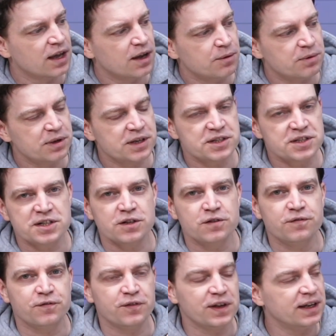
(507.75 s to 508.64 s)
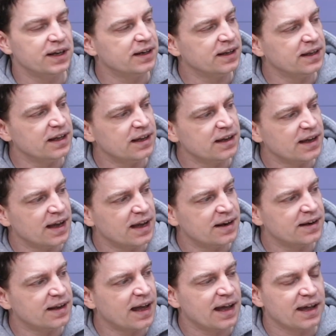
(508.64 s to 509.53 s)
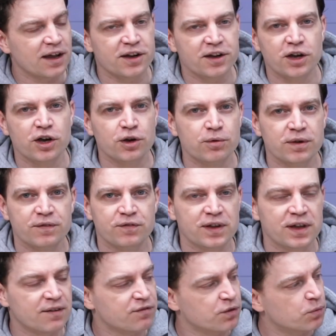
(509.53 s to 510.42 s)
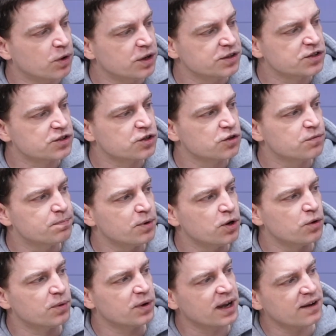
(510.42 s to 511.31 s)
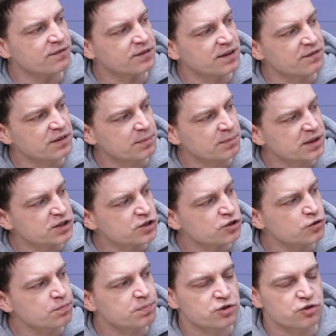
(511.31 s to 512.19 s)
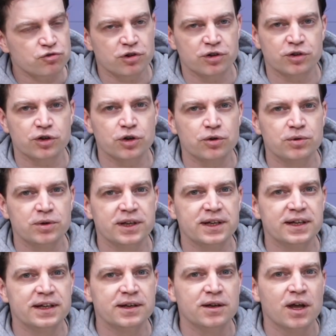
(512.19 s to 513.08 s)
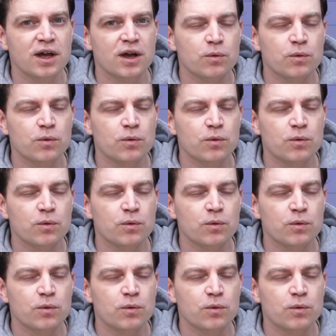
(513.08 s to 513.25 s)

We can still fit in here and an AIO if he ever wants to, but we have given him a super strong cooler here,